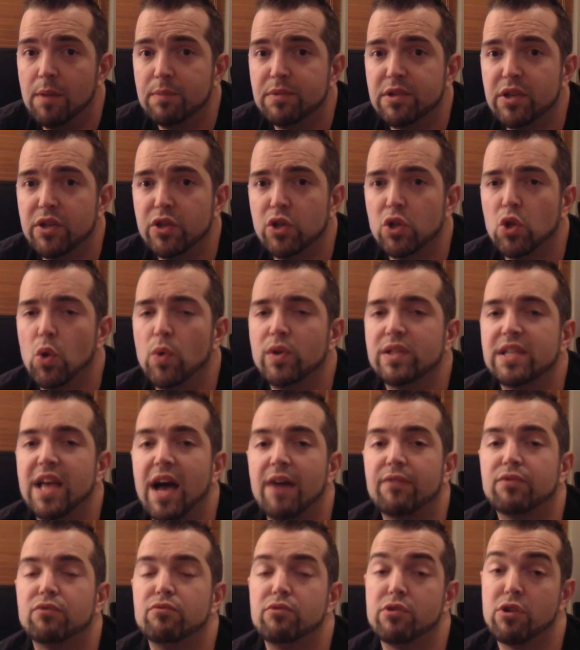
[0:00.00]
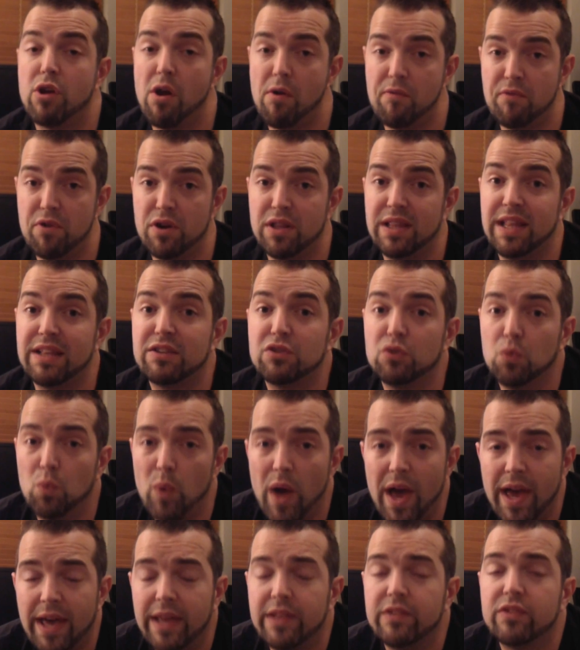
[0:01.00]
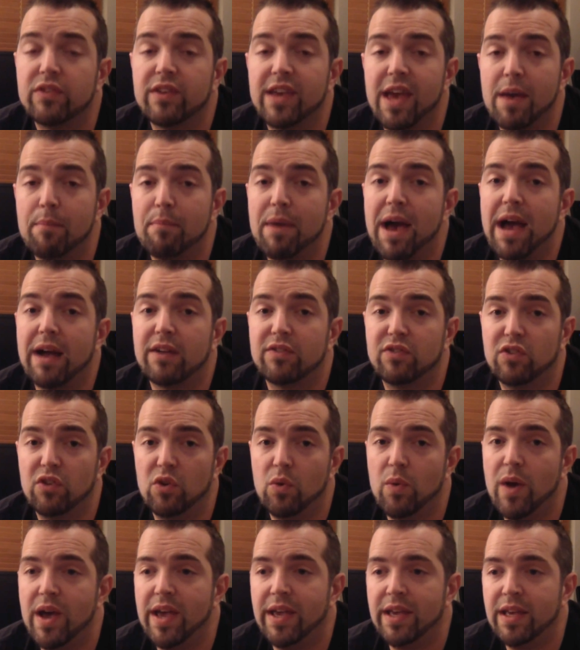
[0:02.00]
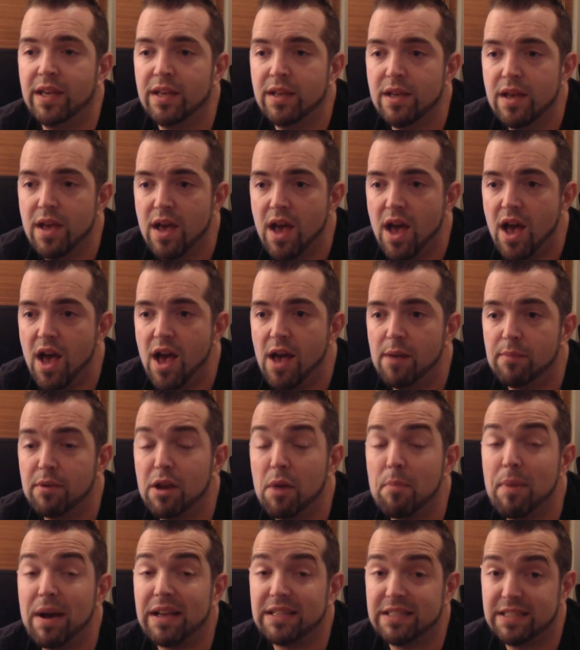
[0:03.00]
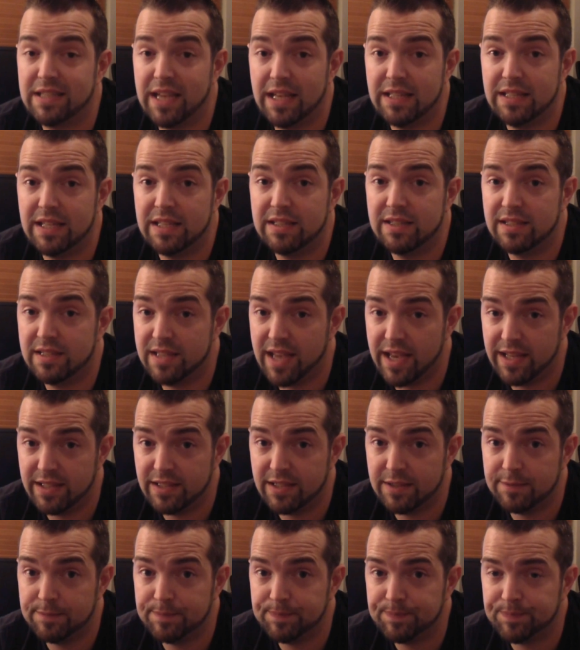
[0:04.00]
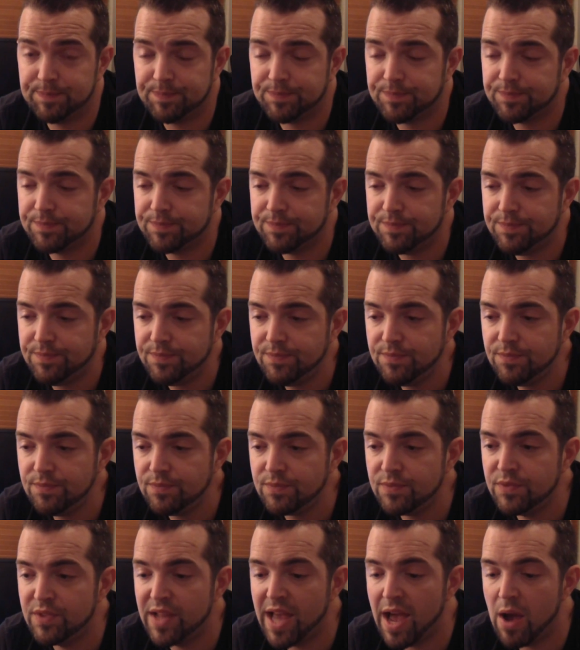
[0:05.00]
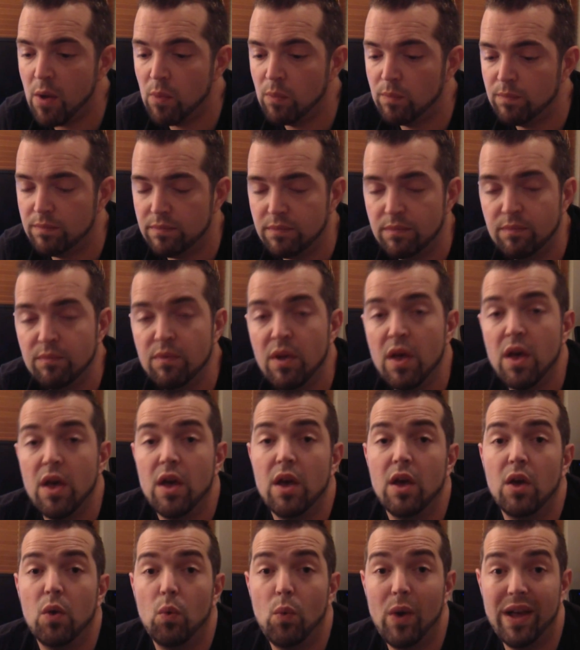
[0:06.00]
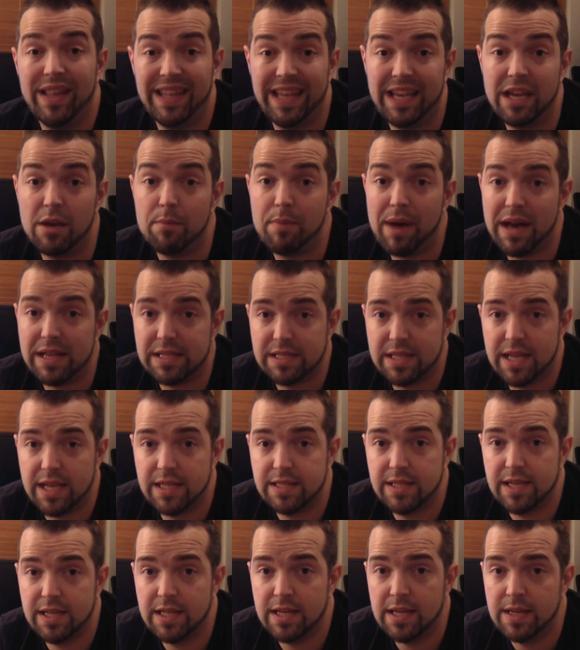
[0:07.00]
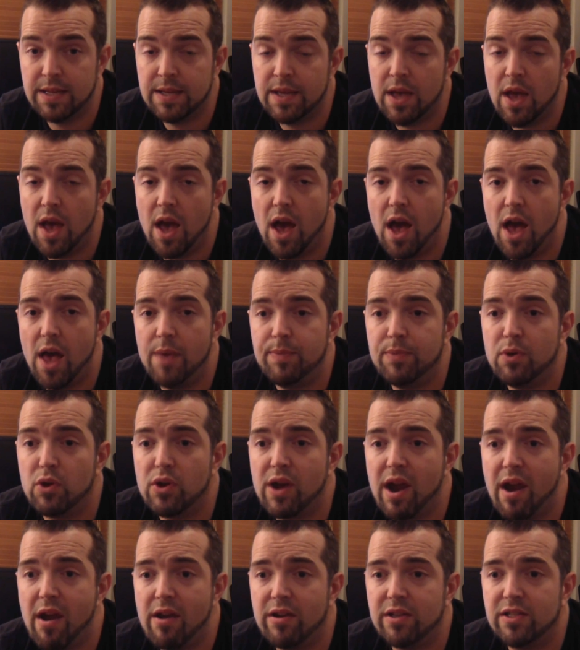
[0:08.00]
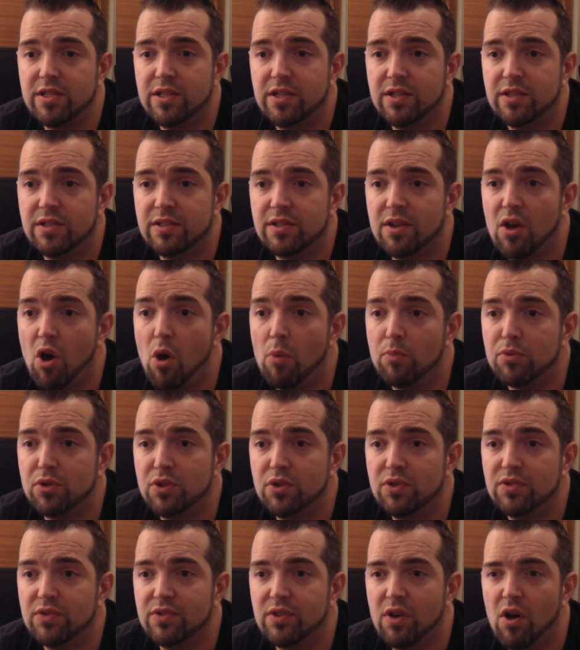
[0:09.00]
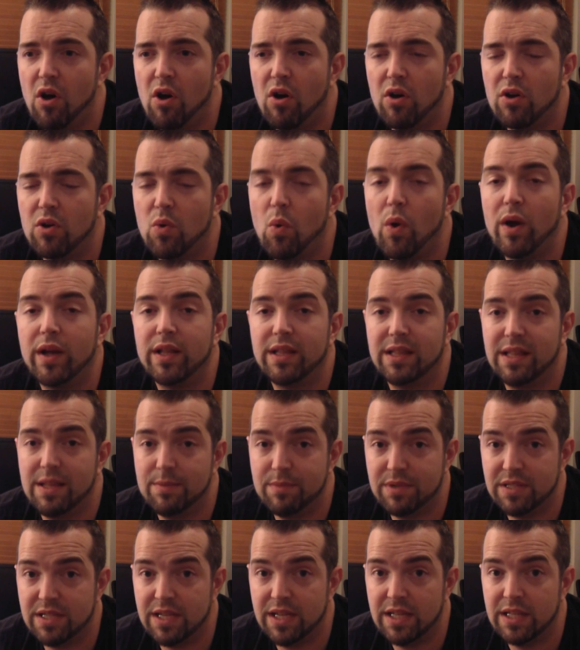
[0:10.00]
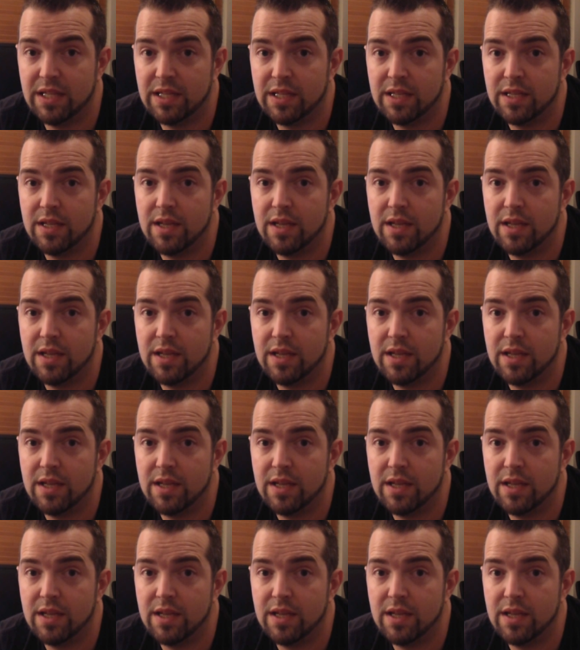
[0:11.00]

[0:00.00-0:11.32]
So you'll always have to recover a little way to get back to a capacitated state. Now, when incapacitated, your character's options are quite limited,